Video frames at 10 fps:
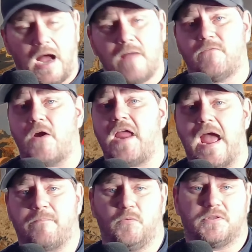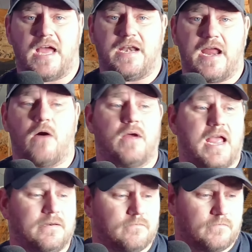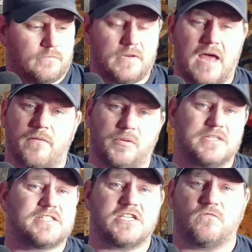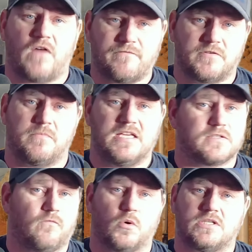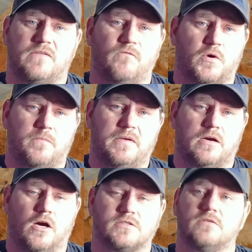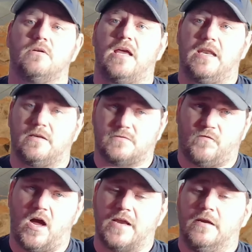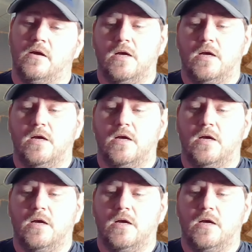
I'm very happy with that now. And yeah, the PlayStation 5 to me is a 1440p console, and it's fine.